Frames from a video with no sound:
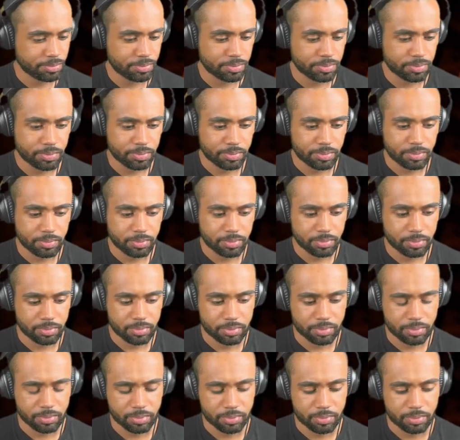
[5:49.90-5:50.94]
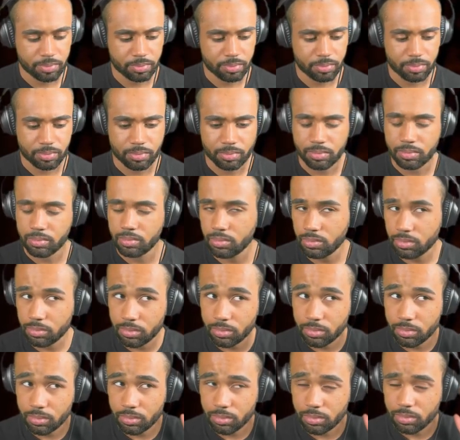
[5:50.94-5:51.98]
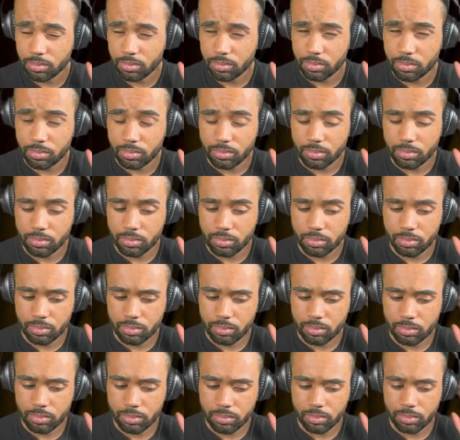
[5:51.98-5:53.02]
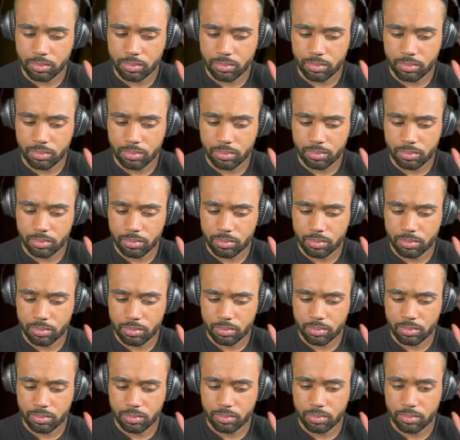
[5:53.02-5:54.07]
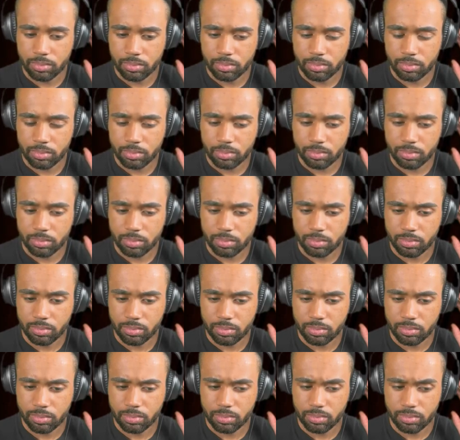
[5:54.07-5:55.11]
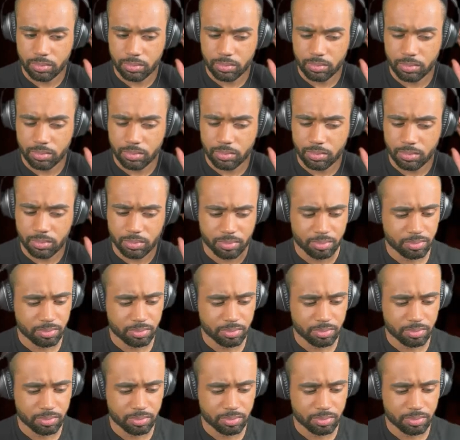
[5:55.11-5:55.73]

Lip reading: Nobody speaks.